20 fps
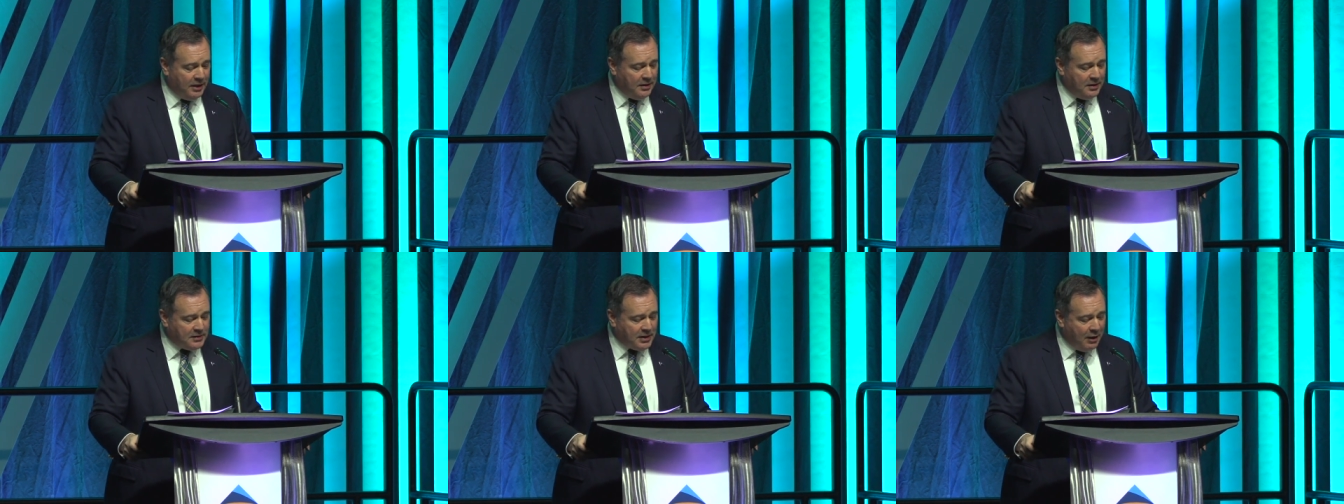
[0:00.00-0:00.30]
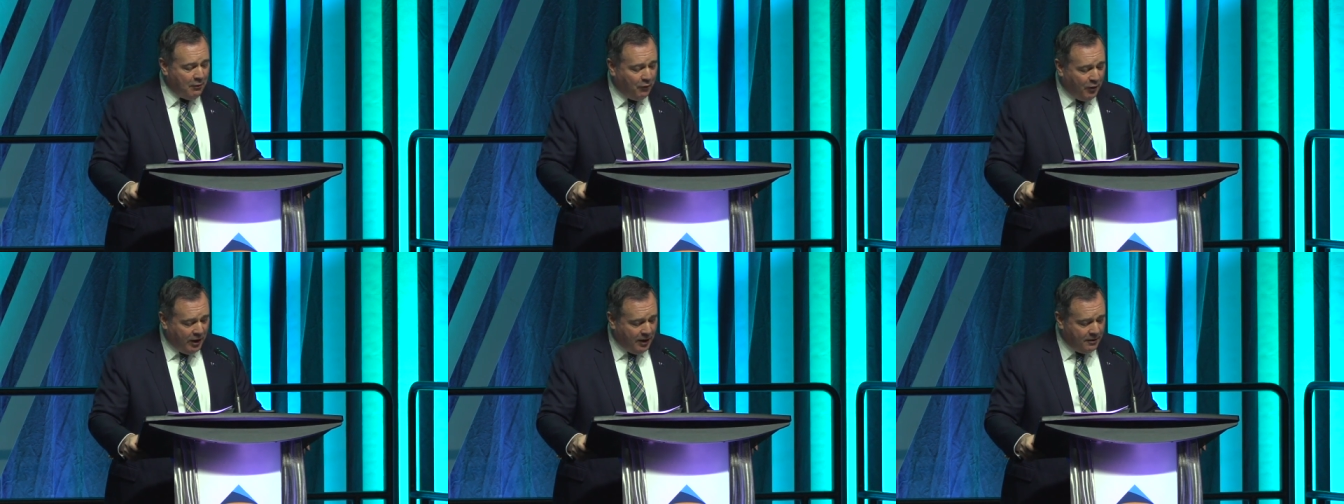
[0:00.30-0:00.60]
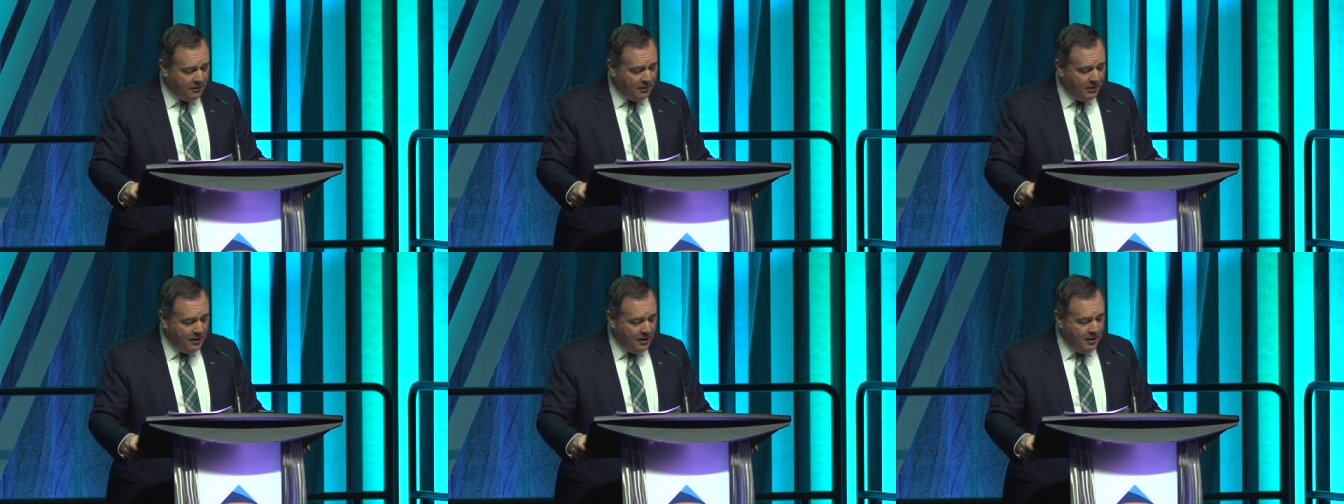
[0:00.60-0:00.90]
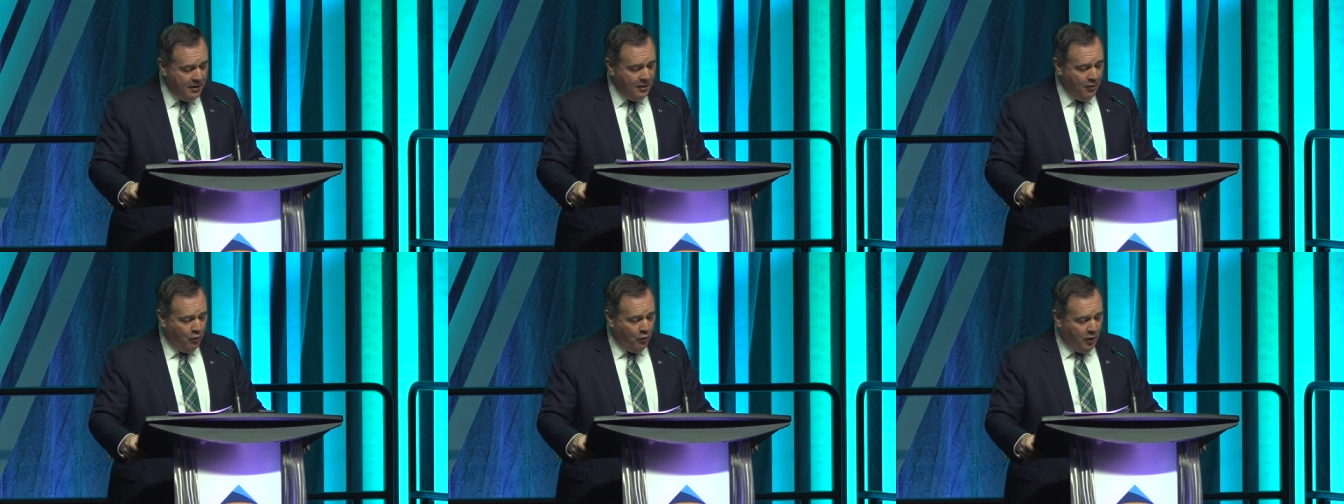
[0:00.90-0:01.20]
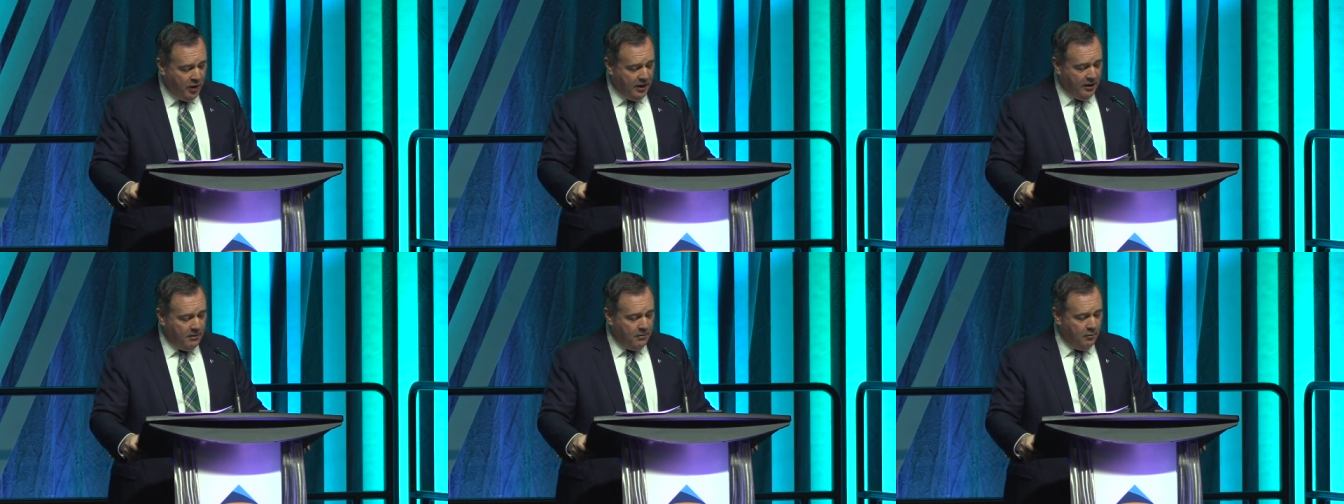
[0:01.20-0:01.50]
It is a win,
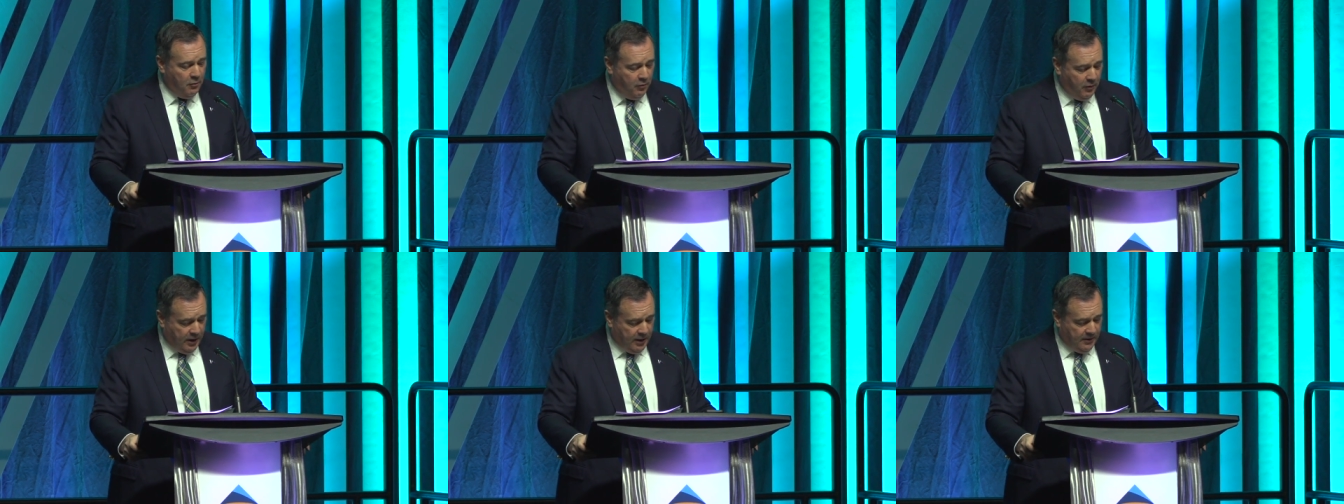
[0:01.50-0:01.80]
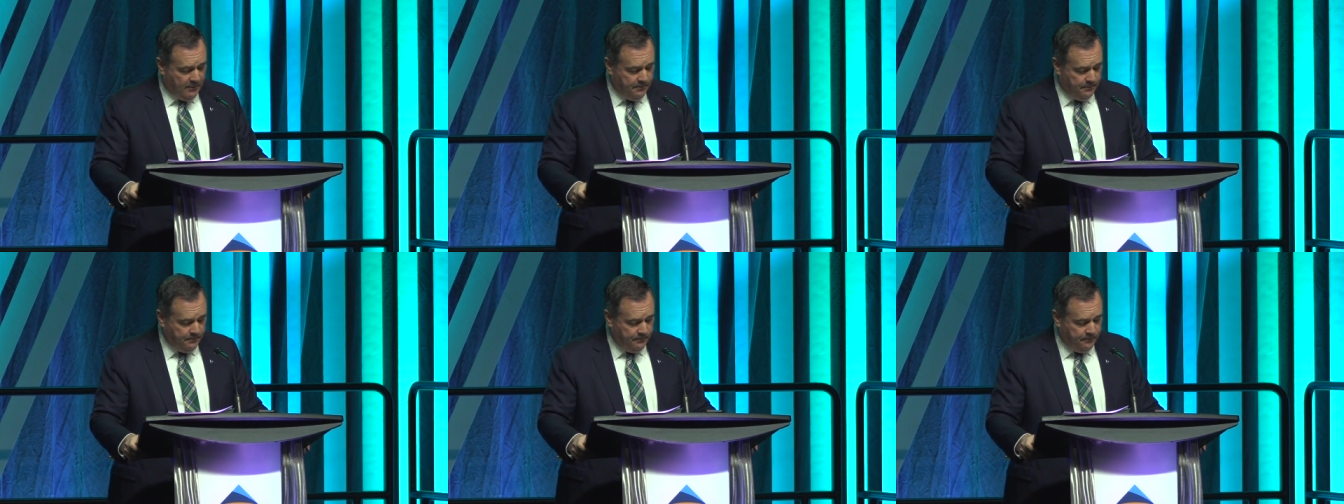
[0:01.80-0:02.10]
win, win.